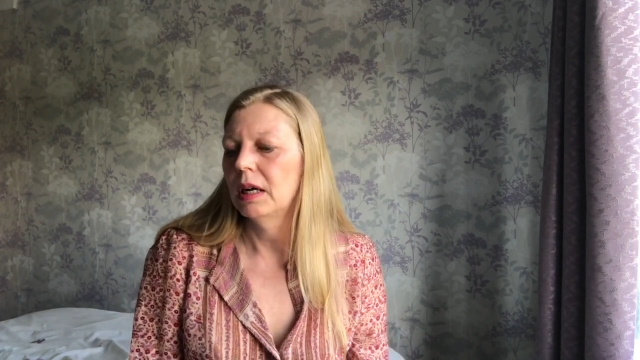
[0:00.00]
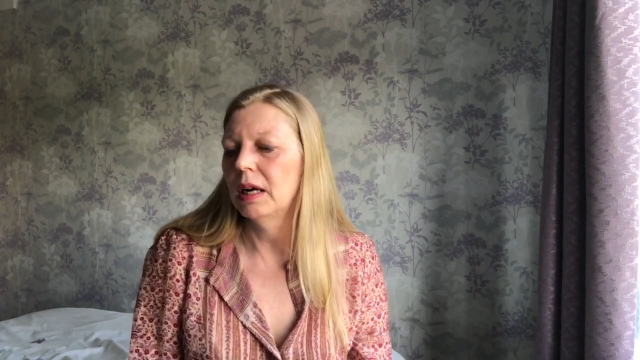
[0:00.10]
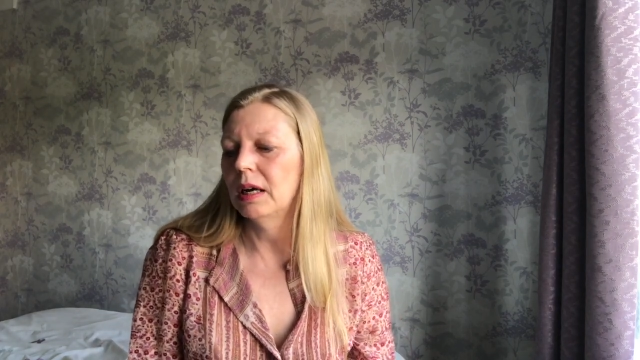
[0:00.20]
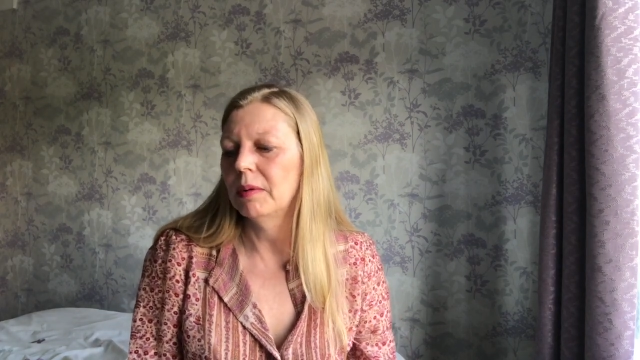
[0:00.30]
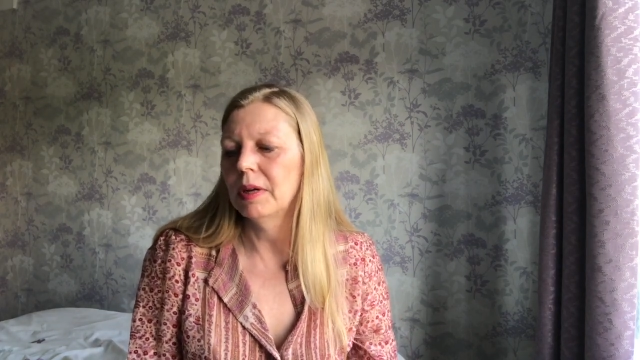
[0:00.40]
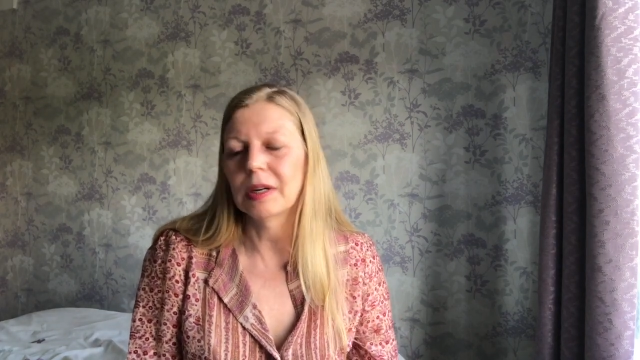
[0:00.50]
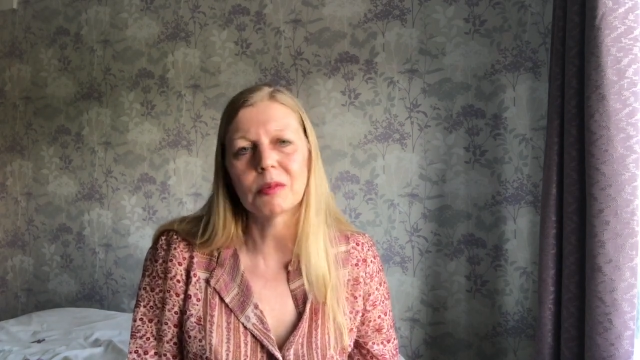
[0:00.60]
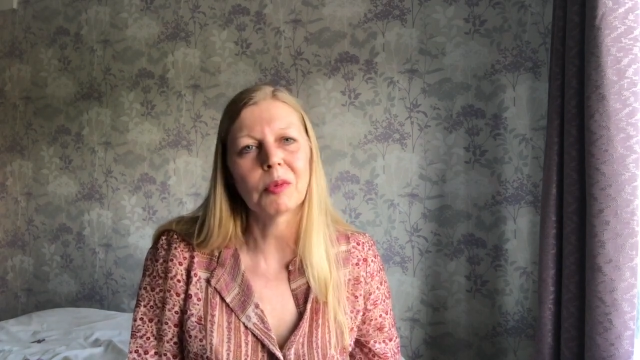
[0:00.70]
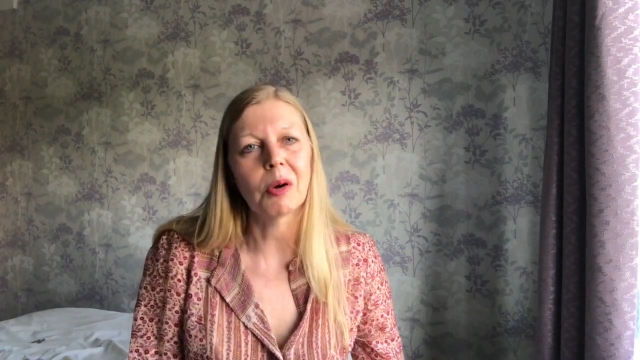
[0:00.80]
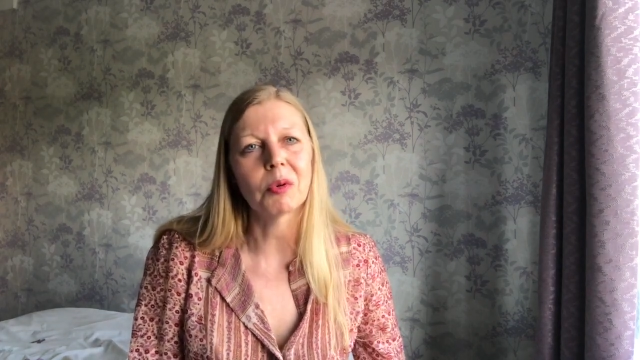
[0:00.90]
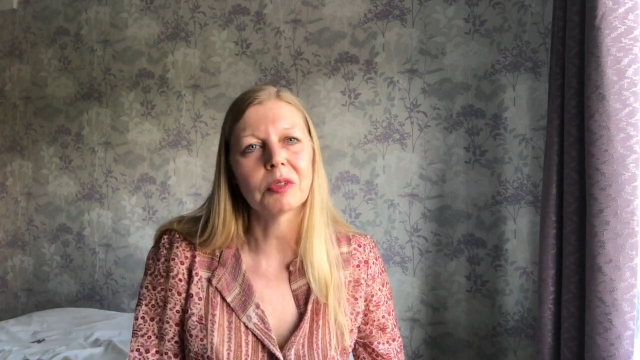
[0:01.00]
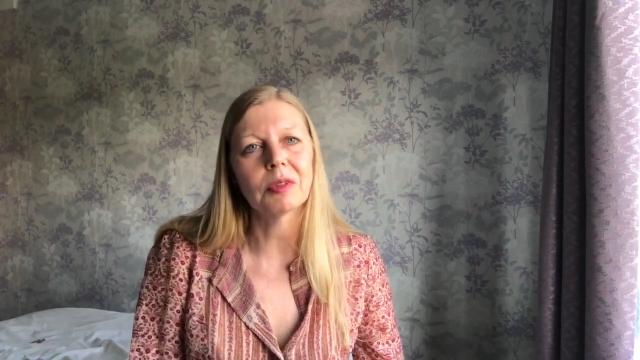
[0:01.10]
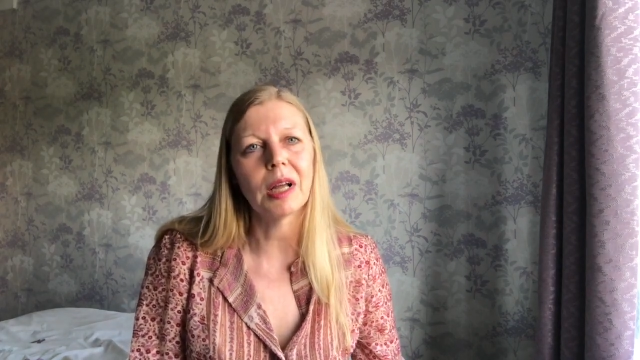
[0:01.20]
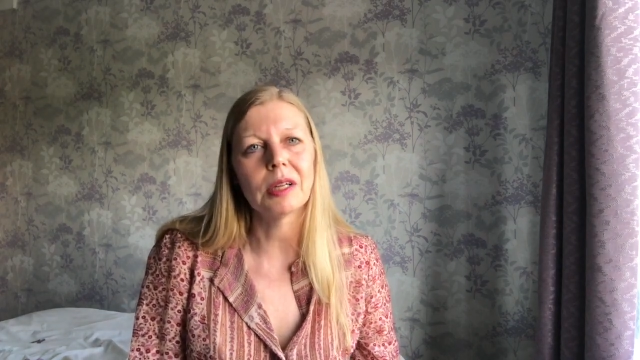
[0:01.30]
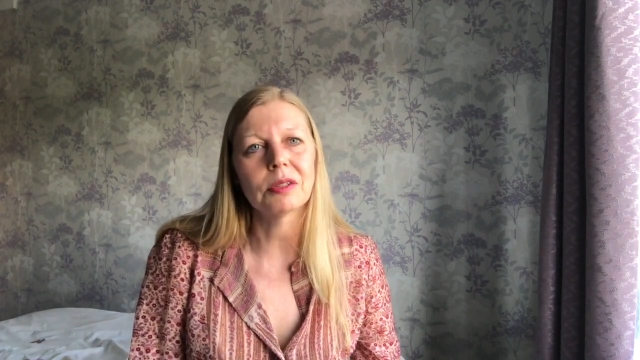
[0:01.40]
and I would have
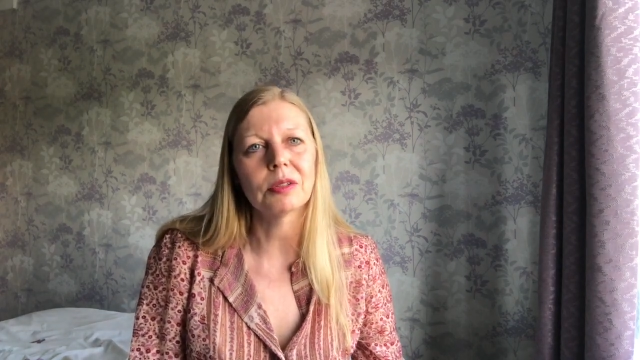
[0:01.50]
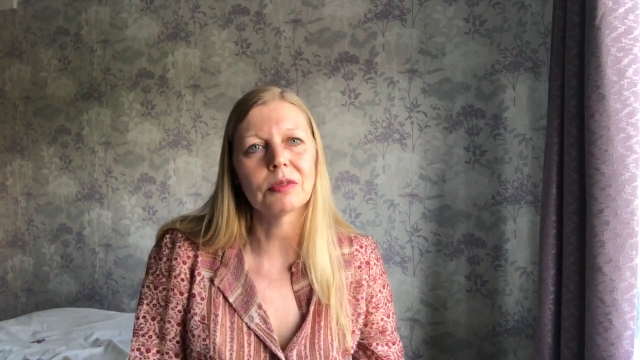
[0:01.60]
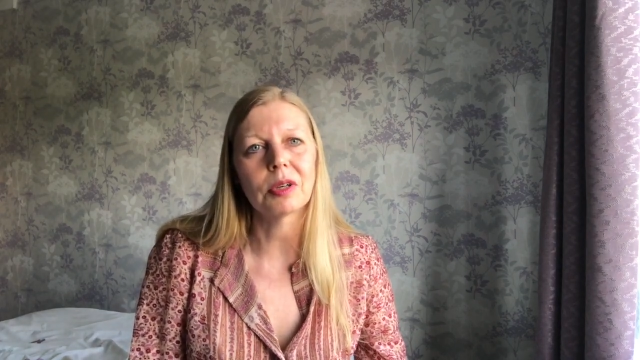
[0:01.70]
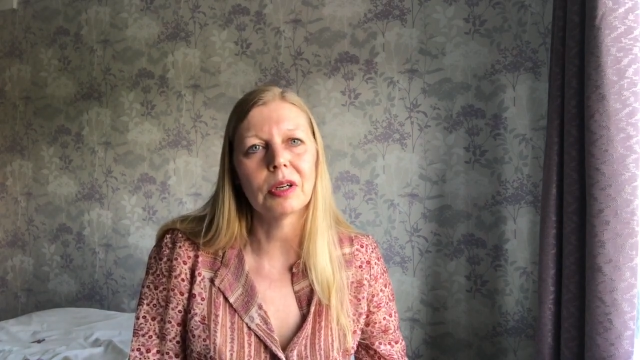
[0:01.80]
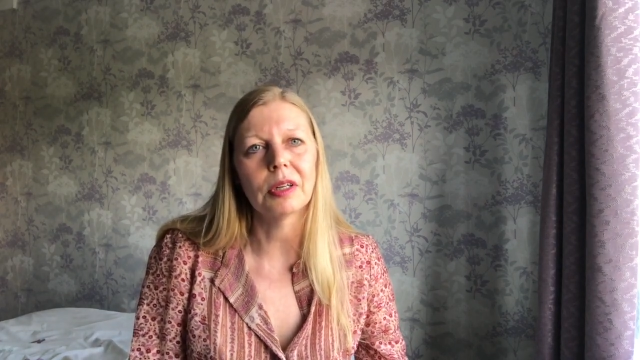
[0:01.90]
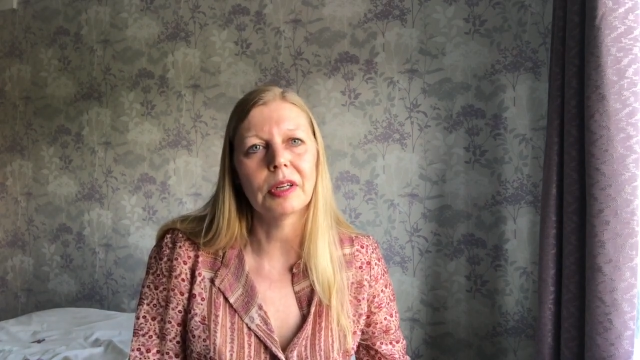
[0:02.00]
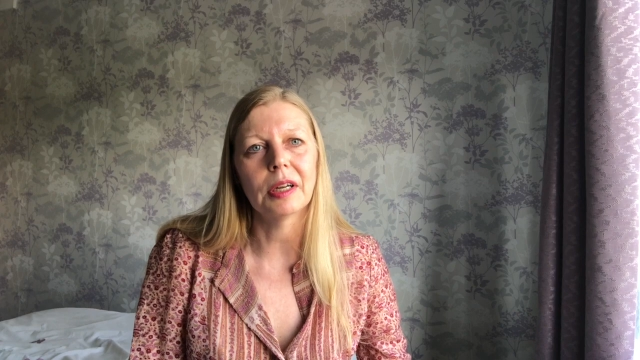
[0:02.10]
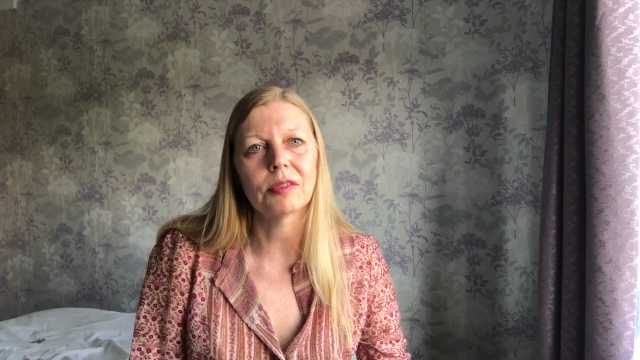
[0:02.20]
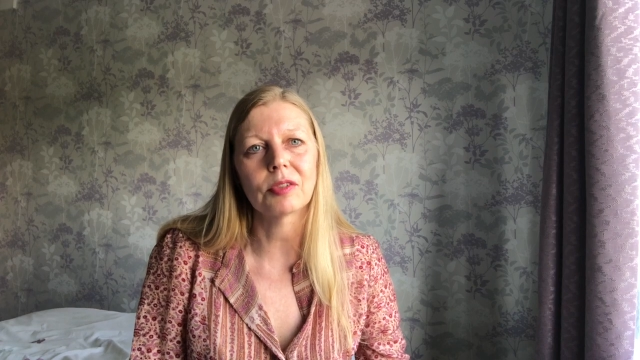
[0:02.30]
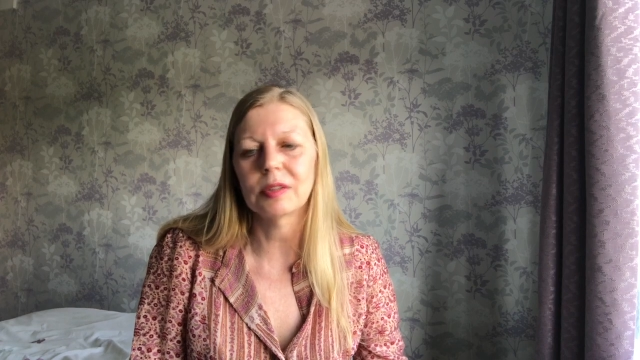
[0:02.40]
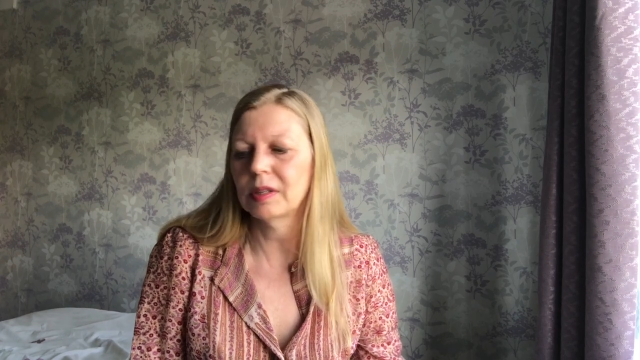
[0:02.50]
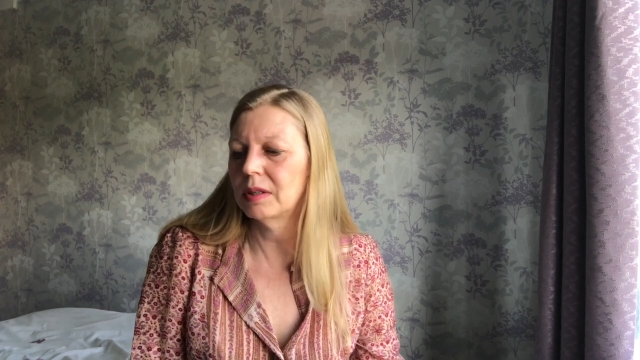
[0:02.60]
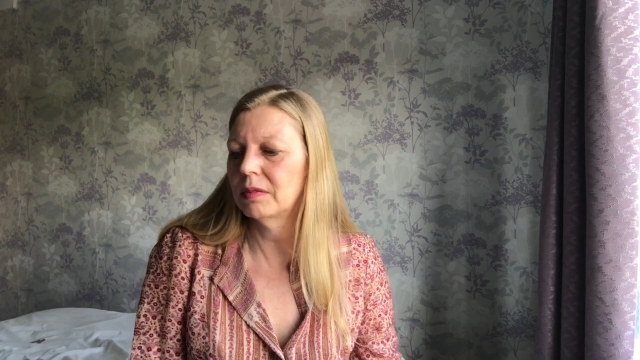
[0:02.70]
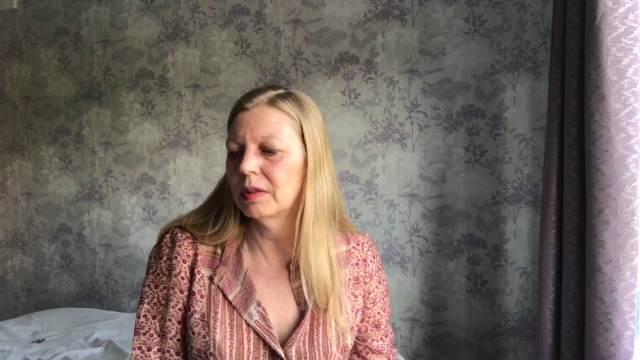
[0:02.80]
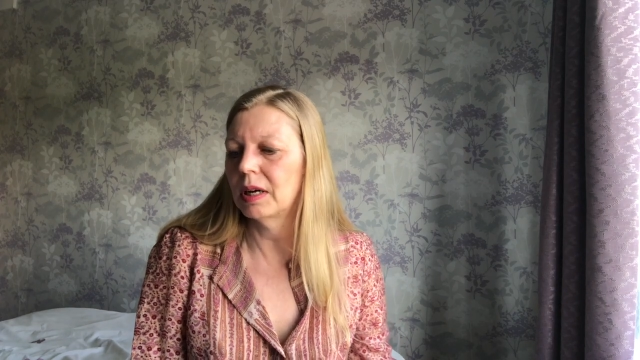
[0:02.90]
liked to have got a nice dress
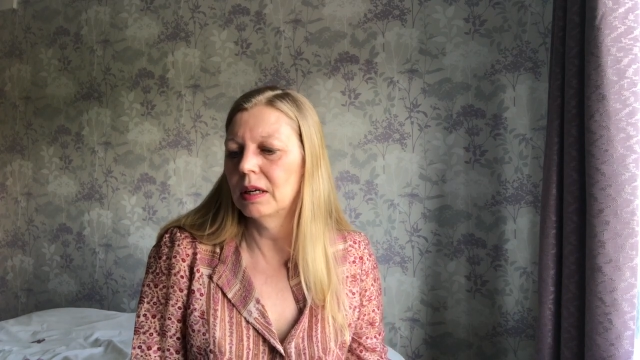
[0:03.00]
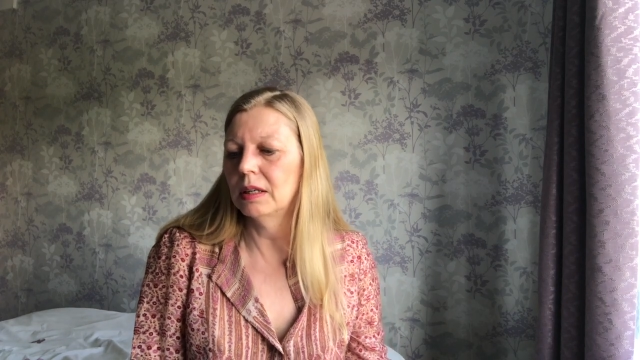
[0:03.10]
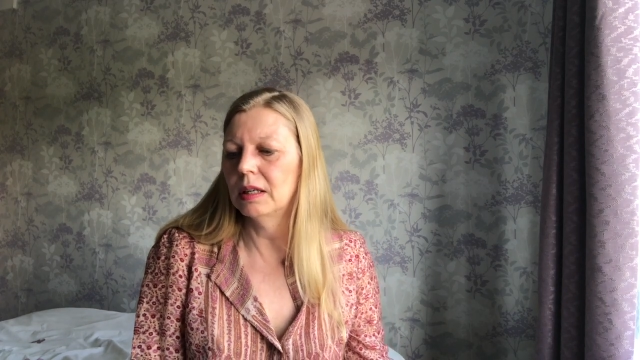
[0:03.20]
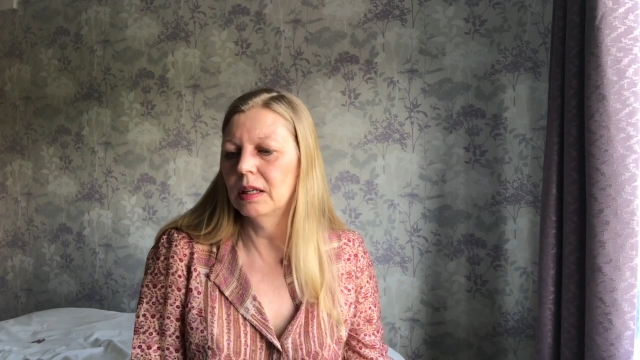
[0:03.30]
out of that,